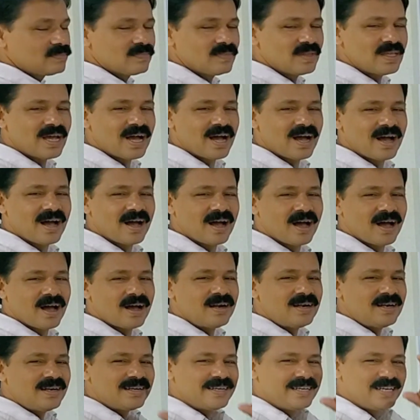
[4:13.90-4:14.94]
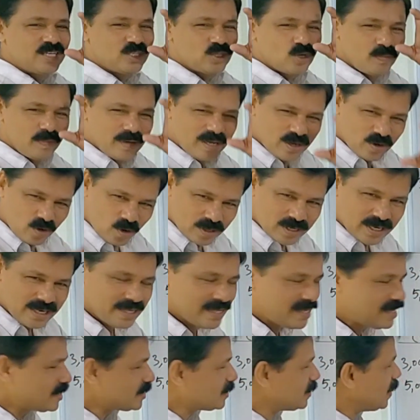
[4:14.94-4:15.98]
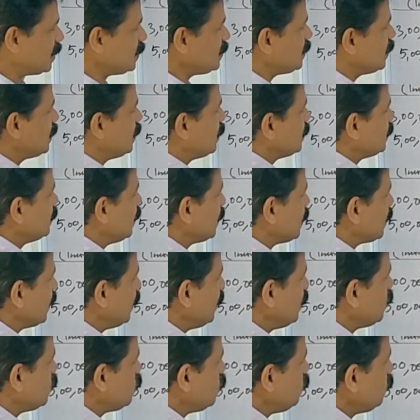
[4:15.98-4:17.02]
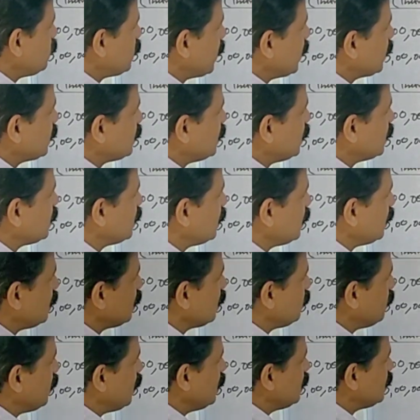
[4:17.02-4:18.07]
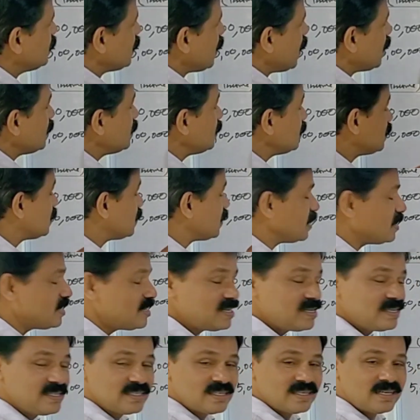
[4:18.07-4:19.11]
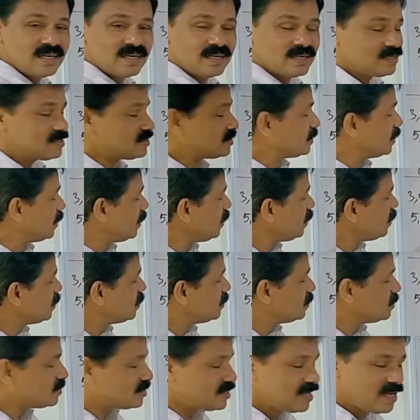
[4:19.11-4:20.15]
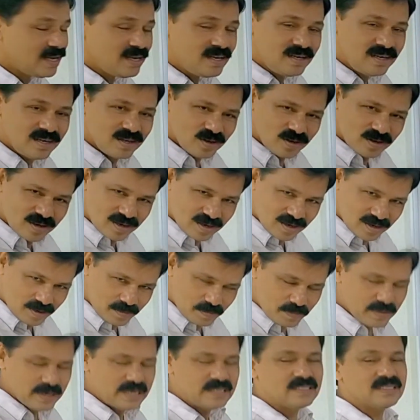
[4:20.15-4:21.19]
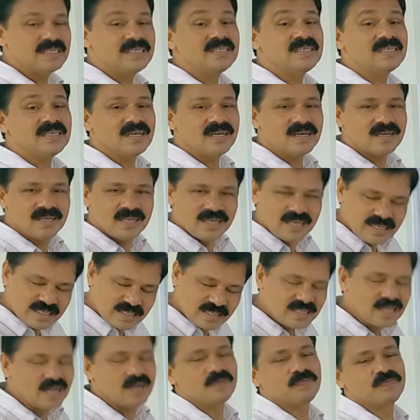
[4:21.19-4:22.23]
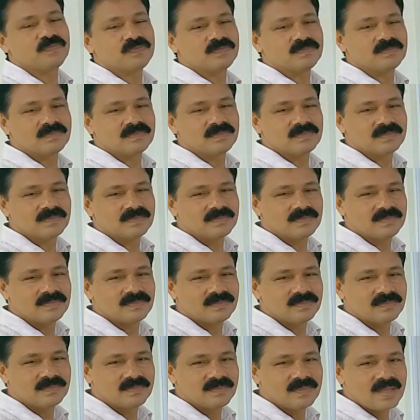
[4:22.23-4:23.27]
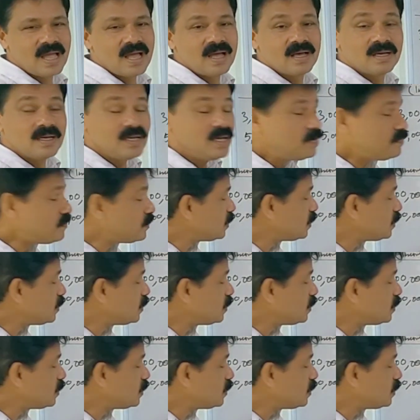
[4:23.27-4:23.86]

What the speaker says: Yeah, it should be noted here that the rate of taxation remains unchanged, say 10% itself. If it